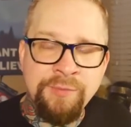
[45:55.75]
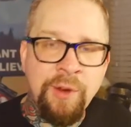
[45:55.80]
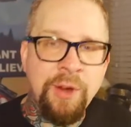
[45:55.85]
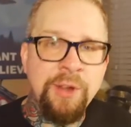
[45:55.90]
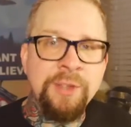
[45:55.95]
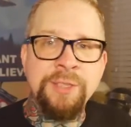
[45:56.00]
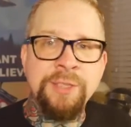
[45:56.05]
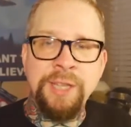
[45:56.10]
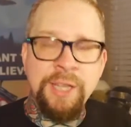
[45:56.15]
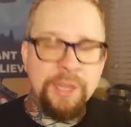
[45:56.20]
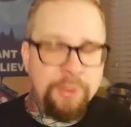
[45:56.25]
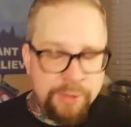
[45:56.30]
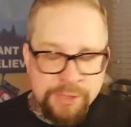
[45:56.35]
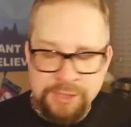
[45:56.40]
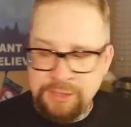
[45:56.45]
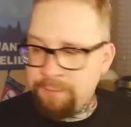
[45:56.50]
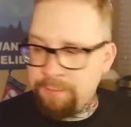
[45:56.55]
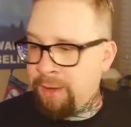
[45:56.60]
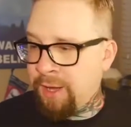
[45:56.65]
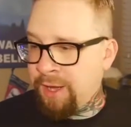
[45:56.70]
far as
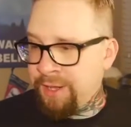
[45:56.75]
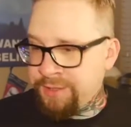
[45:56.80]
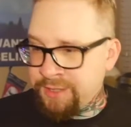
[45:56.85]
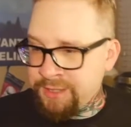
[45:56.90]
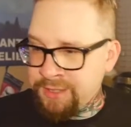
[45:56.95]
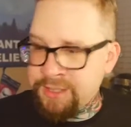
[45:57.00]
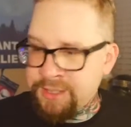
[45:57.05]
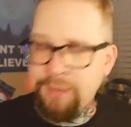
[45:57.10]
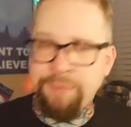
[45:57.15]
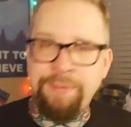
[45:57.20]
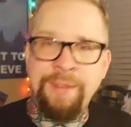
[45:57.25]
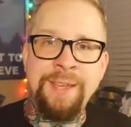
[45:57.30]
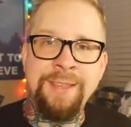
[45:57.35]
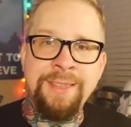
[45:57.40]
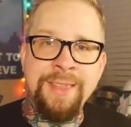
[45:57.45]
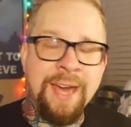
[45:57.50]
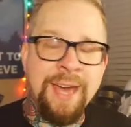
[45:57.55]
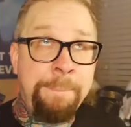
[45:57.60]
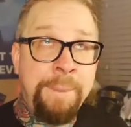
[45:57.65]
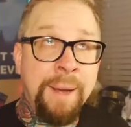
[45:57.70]
liquids and mods and stuff
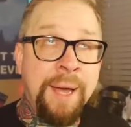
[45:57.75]
like that.